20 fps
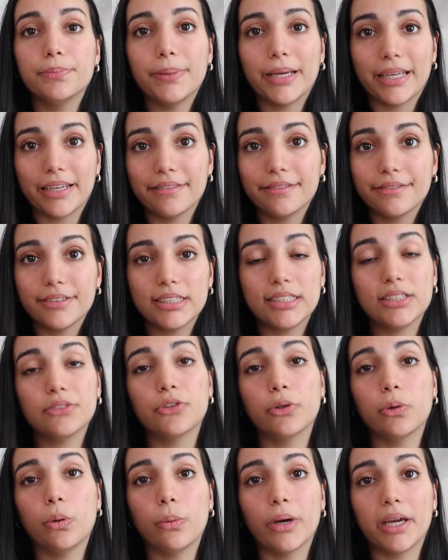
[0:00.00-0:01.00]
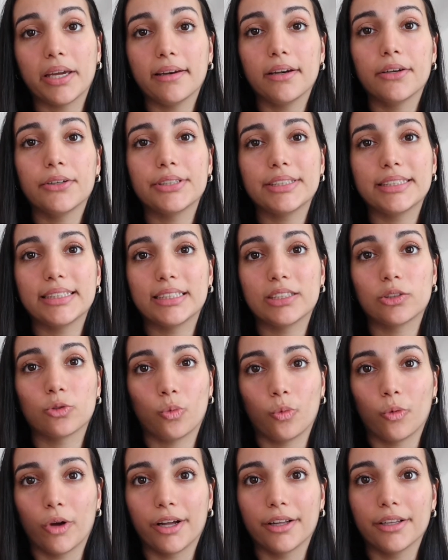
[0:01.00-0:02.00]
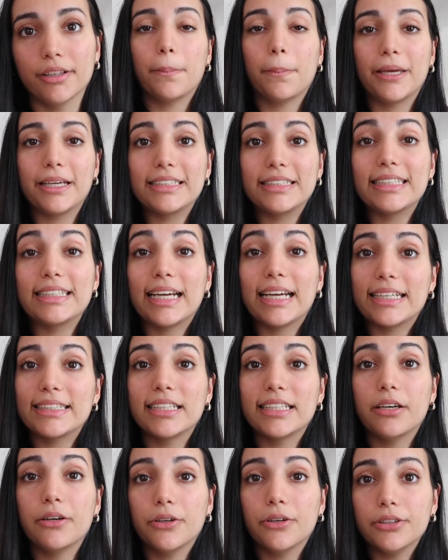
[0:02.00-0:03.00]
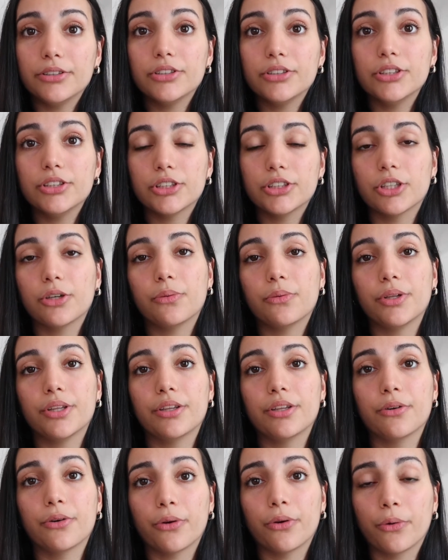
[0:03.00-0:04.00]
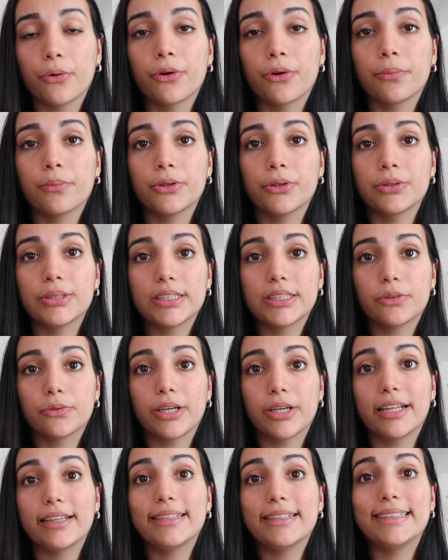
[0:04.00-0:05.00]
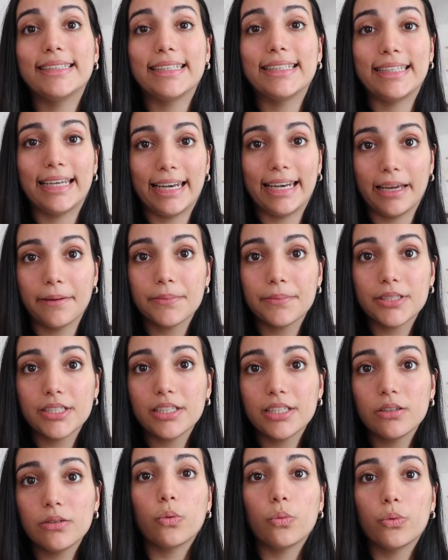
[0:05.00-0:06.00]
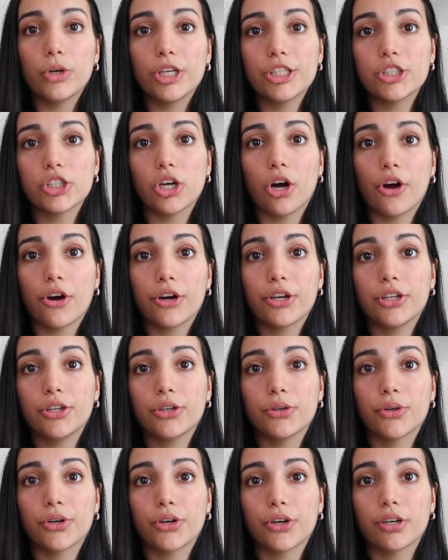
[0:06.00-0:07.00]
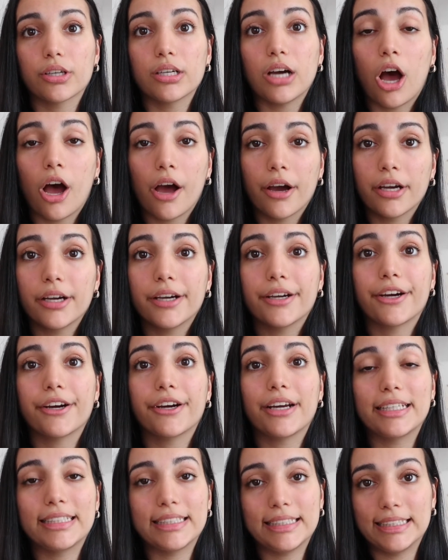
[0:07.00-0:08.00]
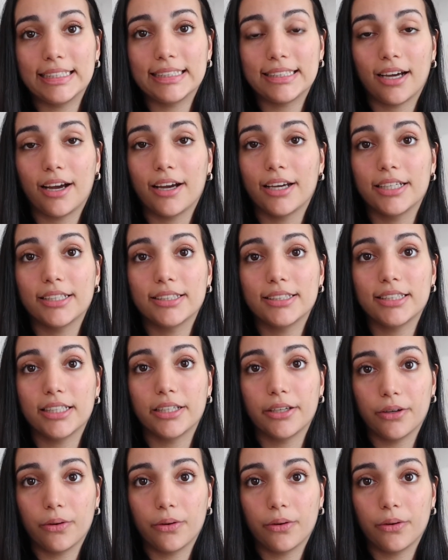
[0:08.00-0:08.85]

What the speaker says: benefits for weight loss as well, because it has a lot to do with your hormones ghrelin and leptin, which are your hunger and satiety